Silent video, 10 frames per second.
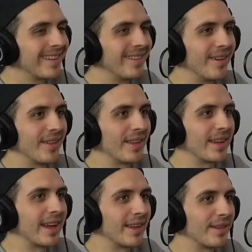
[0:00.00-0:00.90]
No,
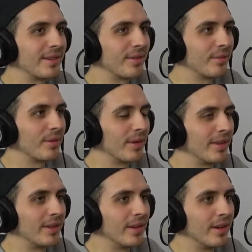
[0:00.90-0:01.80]
I think it'll be
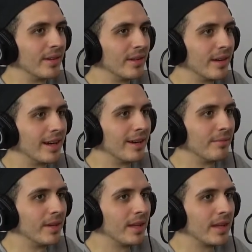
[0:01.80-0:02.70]
really good.
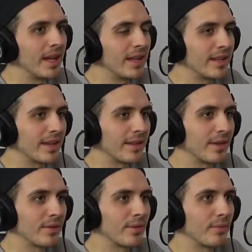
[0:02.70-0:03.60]
And yeah,
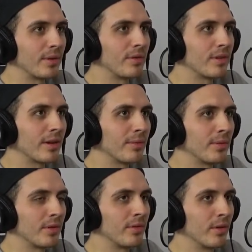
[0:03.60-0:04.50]
when you talked
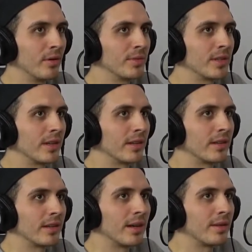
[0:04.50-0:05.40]
about the groups,
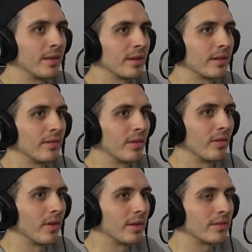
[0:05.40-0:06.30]
like I think a
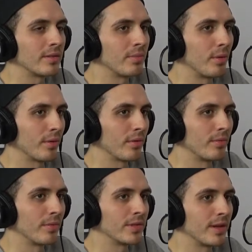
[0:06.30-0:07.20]
little like support
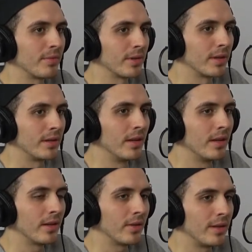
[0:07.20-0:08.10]
group or something,
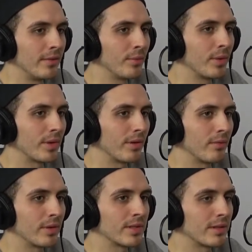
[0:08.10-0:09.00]
like even
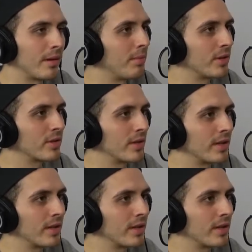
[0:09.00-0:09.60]
with a bunch of the